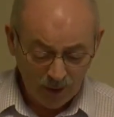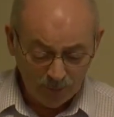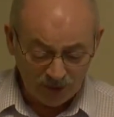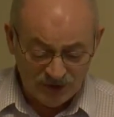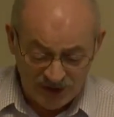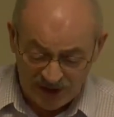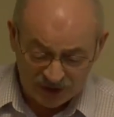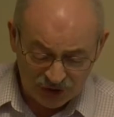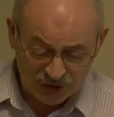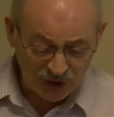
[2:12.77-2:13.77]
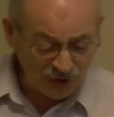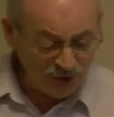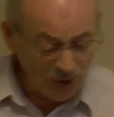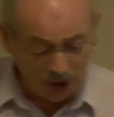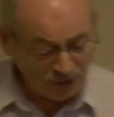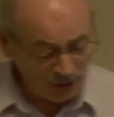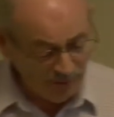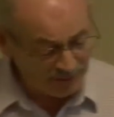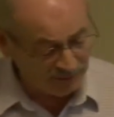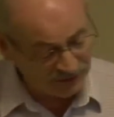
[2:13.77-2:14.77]
But Jesus did not
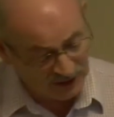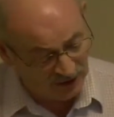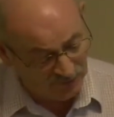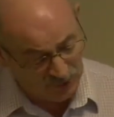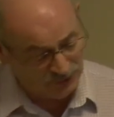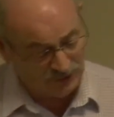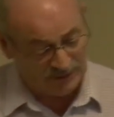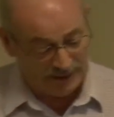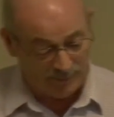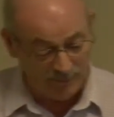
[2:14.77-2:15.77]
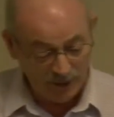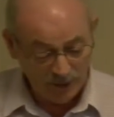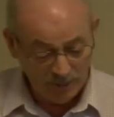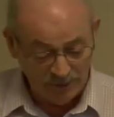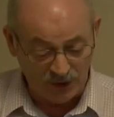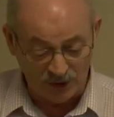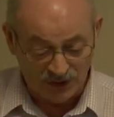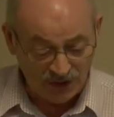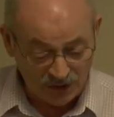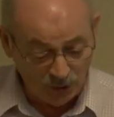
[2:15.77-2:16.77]
commit himself unto them, because
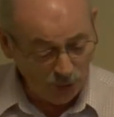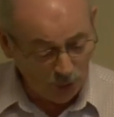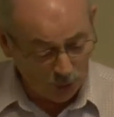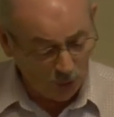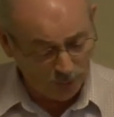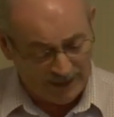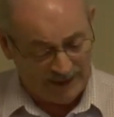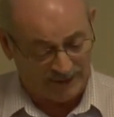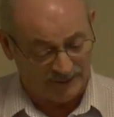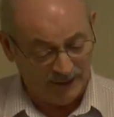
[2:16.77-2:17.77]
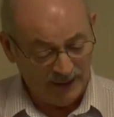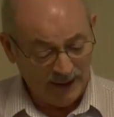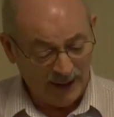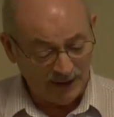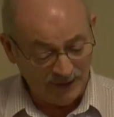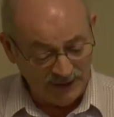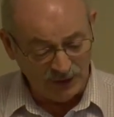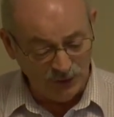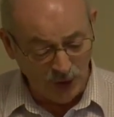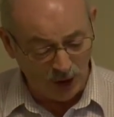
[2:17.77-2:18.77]
he knew all men, and
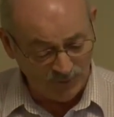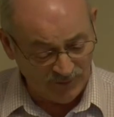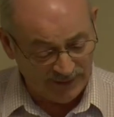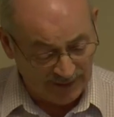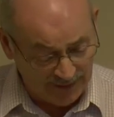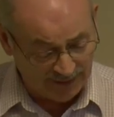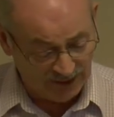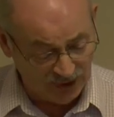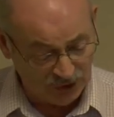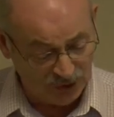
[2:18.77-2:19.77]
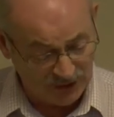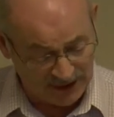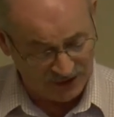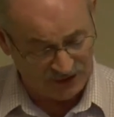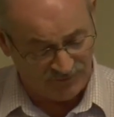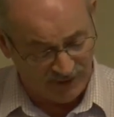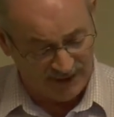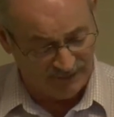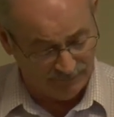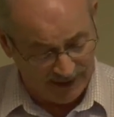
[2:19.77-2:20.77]
needed not that any should testify
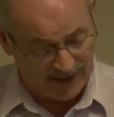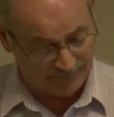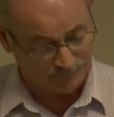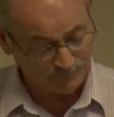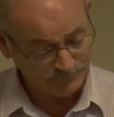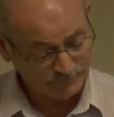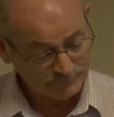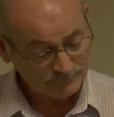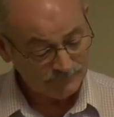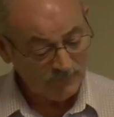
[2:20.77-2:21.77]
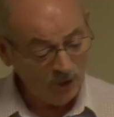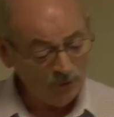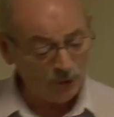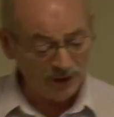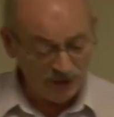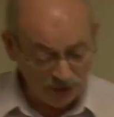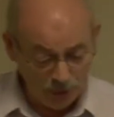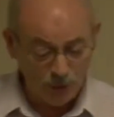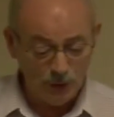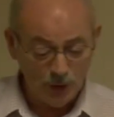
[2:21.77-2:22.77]
of man, for he
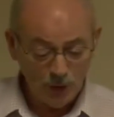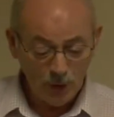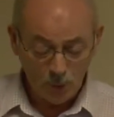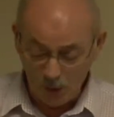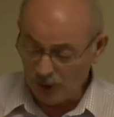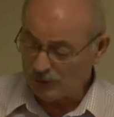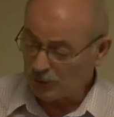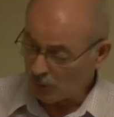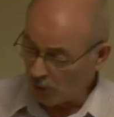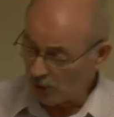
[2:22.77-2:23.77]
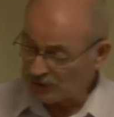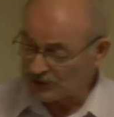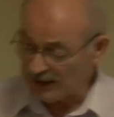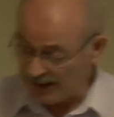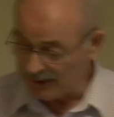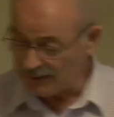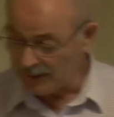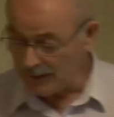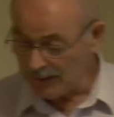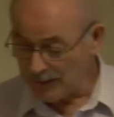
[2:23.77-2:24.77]
knew what was in
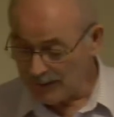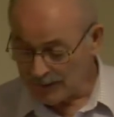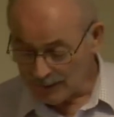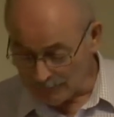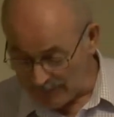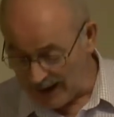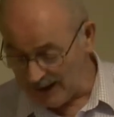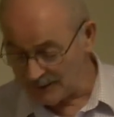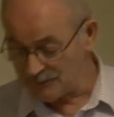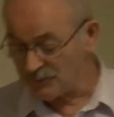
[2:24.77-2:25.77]
man.